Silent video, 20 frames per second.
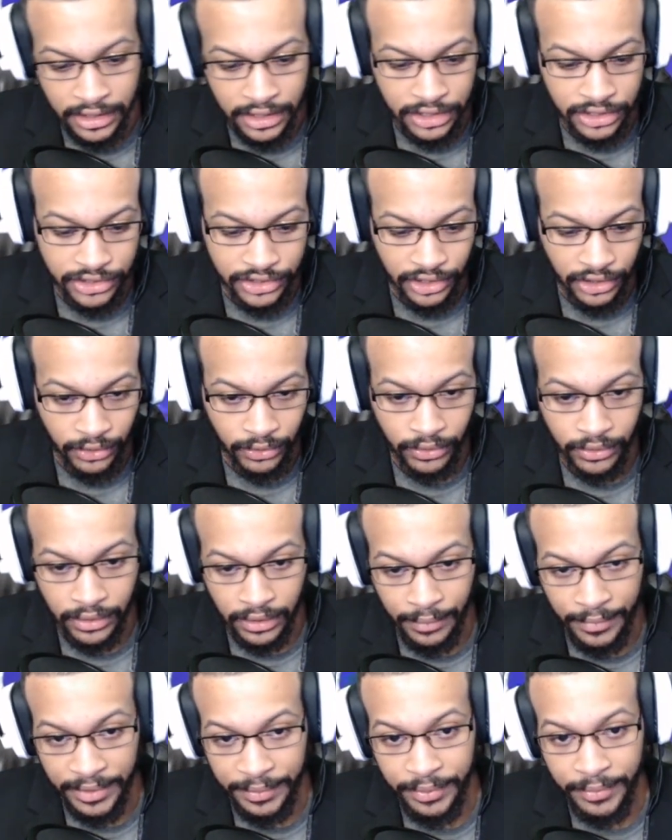So I'm
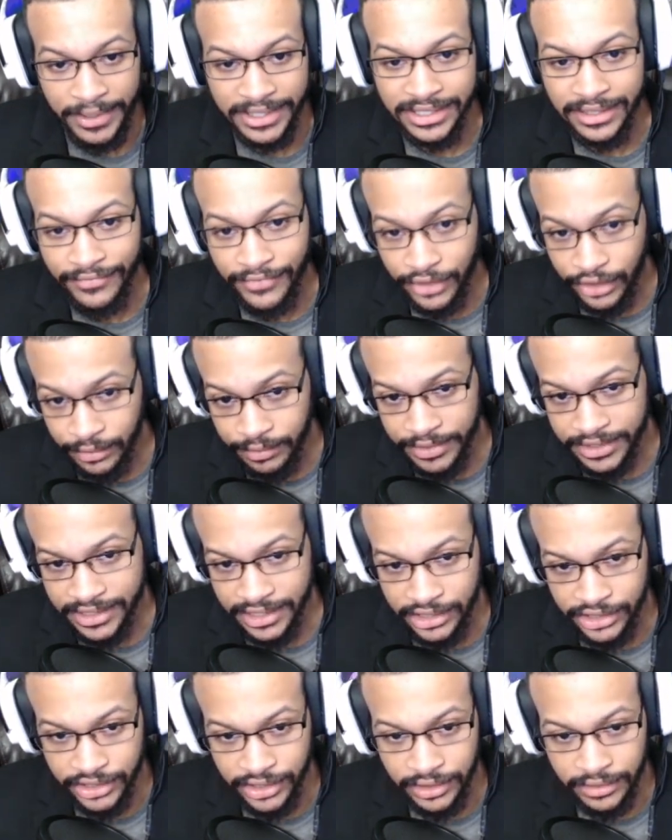going to put myself in a good
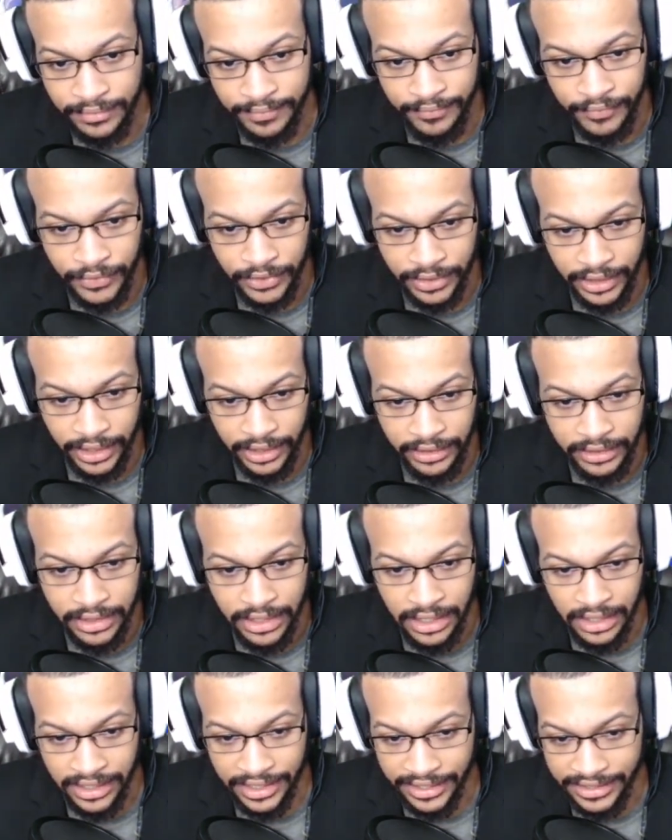position. Okay.
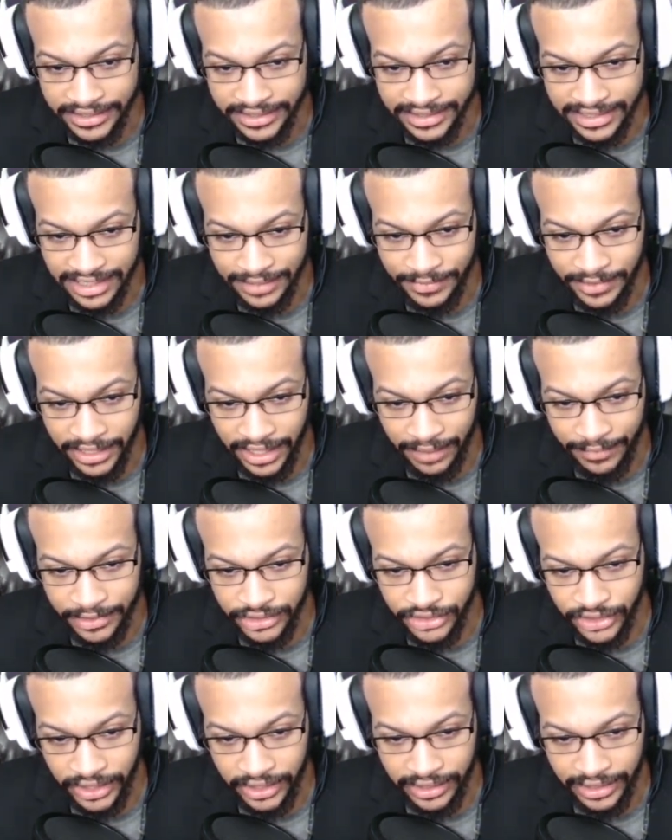He doesn't see me yet. I'm going to
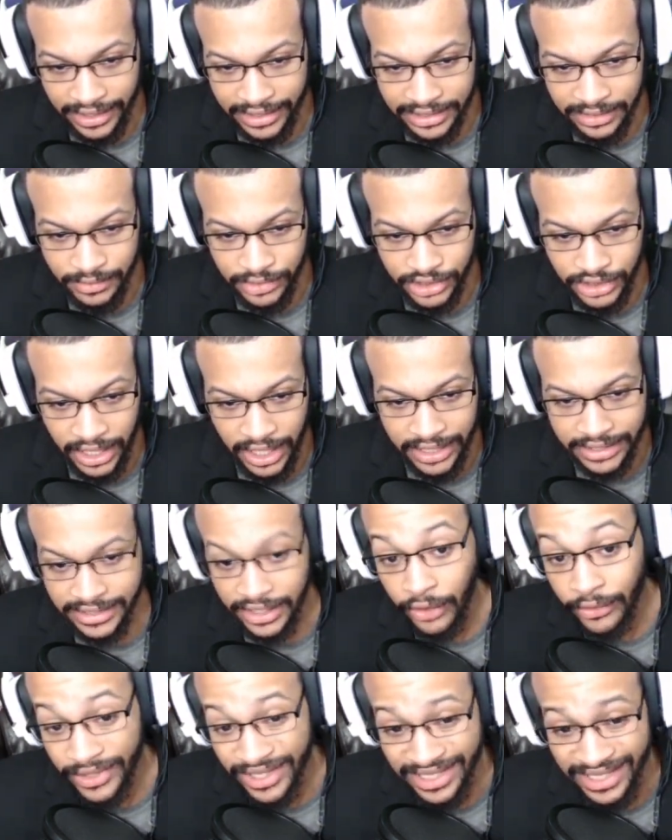try and land some shots. I
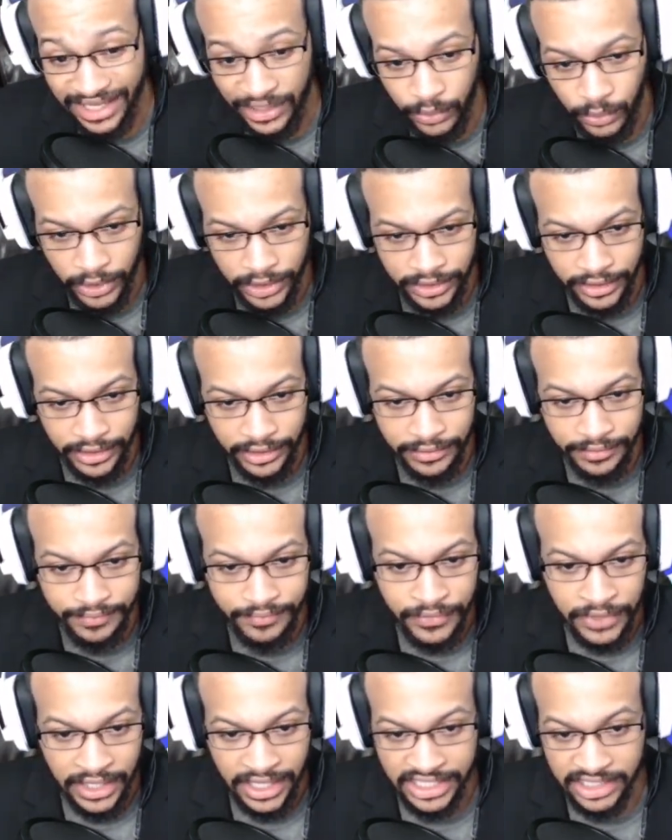only land one there.
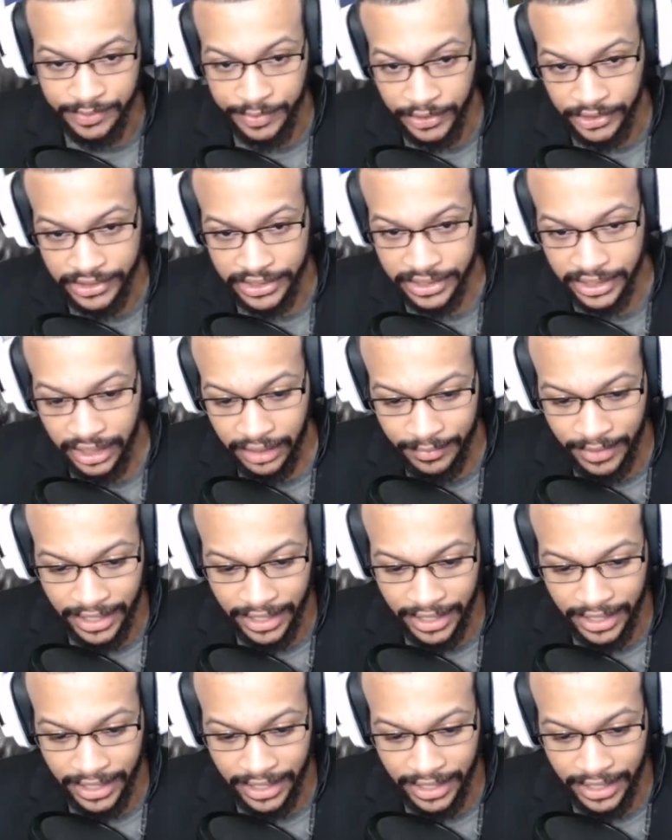He's building up.